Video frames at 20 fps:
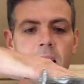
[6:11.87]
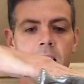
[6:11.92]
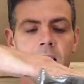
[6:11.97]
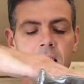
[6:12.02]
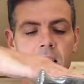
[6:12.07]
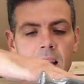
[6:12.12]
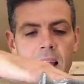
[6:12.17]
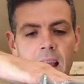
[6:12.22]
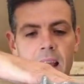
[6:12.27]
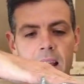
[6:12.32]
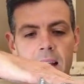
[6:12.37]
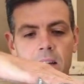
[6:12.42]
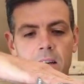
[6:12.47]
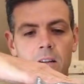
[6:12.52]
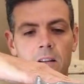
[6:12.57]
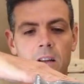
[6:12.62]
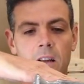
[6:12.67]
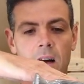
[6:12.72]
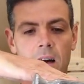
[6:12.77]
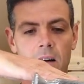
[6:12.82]
the
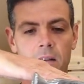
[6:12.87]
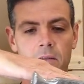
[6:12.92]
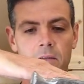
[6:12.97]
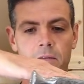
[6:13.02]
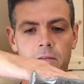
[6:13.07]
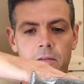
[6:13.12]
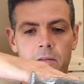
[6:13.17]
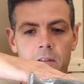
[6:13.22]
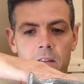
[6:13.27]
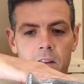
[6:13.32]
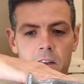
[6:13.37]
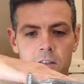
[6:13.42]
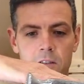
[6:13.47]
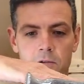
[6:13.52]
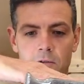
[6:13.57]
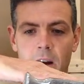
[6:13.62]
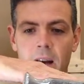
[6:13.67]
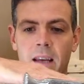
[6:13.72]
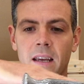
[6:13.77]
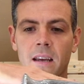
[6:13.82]
angle of the
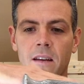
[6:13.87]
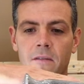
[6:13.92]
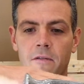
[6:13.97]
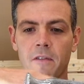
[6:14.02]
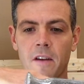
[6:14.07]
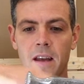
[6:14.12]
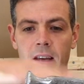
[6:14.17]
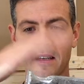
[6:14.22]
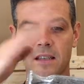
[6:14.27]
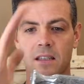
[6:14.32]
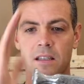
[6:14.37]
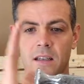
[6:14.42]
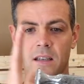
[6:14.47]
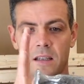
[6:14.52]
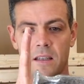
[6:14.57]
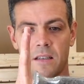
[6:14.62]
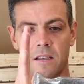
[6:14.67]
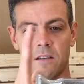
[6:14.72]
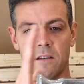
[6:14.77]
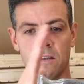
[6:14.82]
striking face
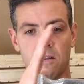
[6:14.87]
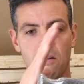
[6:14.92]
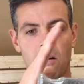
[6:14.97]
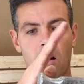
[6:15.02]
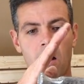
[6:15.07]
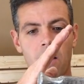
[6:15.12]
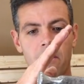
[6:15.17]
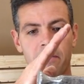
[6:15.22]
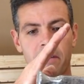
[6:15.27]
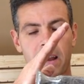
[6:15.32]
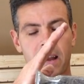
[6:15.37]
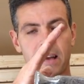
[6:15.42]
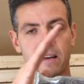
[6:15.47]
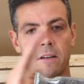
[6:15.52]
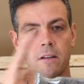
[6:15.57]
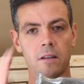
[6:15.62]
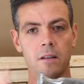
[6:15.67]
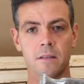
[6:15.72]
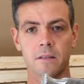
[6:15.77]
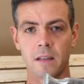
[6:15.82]
is off
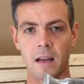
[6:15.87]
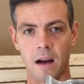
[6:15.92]
angle.